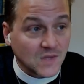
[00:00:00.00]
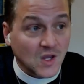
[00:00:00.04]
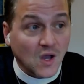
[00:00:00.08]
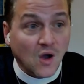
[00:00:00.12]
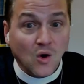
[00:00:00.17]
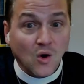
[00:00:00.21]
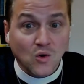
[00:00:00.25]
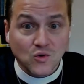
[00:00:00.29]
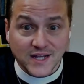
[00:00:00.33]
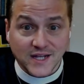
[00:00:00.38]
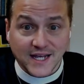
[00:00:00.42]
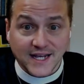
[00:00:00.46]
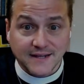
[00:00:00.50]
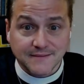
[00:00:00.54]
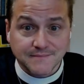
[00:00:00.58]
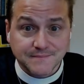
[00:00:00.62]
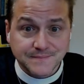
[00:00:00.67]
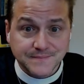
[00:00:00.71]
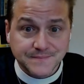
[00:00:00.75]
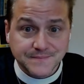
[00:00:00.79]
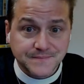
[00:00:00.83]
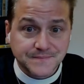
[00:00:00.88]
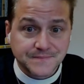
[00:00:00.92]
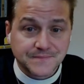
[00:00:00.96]
Only.
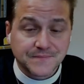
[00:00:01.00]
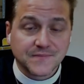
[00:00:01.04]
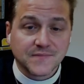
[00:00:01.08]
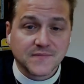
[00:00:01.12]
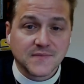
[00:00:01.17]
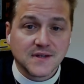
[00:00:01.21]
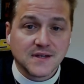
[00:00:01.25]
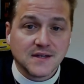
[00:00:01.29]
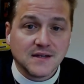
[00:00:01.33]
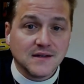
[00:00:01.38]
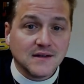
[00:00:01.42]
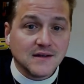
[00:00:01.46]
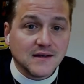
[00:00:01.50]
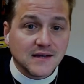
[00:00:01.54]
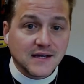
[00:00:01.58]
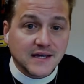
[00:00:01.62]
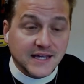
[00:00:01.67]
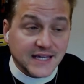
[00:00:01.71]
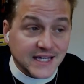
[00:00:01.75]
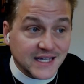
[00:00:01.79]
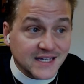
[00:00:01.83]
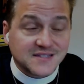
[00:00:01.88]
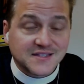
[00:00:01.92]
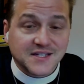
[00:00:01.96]

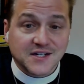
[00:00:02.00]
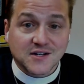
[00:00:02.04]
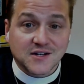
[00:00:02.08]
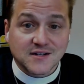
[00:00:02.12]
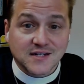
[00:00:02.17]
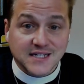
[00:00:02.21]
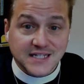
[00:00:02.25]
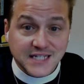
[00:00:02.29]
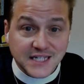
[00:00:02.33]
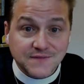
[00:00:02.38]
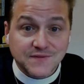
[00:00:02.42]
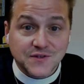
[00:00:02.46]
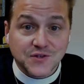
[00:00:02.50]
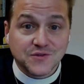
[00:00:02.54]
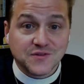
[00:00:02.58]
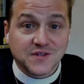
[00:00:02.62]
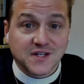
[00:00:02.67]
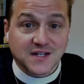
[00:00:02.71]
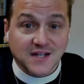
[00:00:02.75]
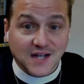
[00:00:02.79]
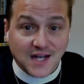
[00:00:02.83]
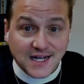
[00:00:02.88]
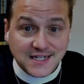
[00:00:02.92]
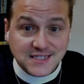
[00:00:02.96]
He is there to give you the
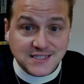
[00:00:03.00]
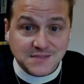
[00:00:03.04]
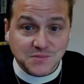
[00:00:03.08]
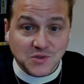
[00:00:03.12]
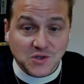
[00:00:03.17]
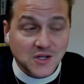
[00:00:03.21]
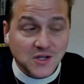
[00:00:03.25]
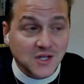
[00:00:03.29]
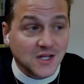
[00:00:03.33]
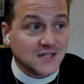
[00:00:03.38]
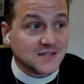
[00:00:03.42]
gospel,